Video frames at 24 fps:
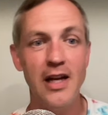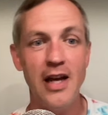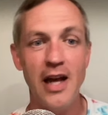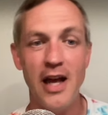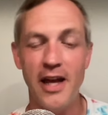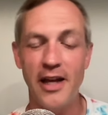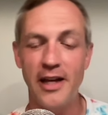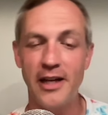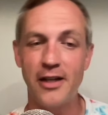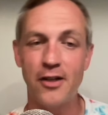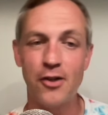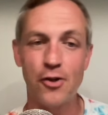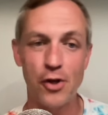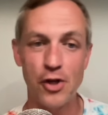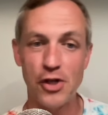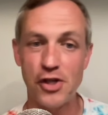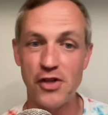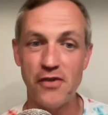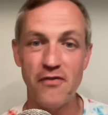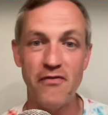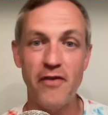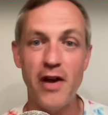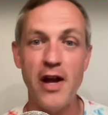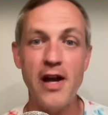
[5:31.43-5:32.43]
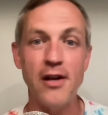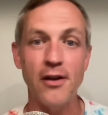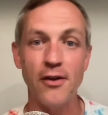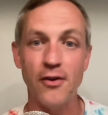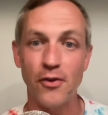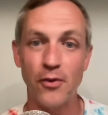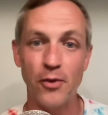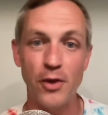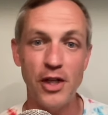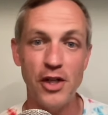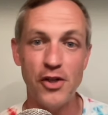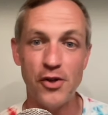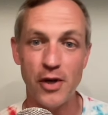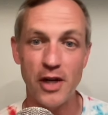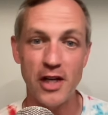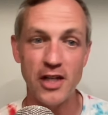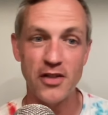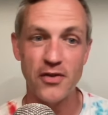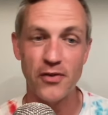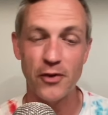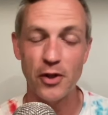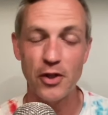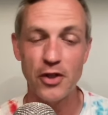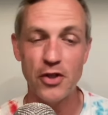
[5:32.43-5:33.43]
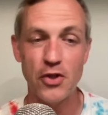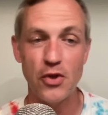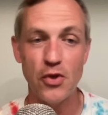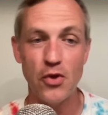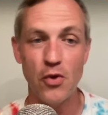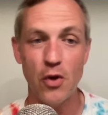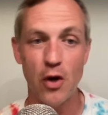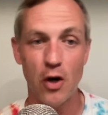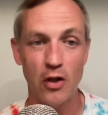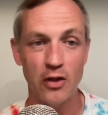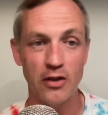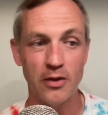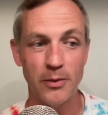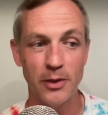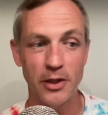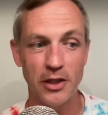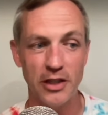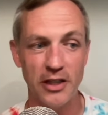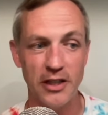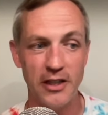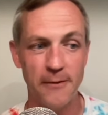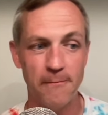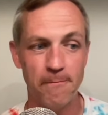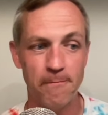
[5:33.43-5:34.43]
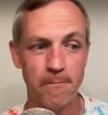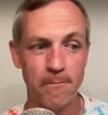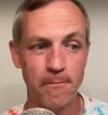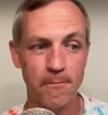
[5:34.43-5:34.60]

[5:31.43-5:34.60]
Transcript: and Christian Veilleux, three transfers who ultimately,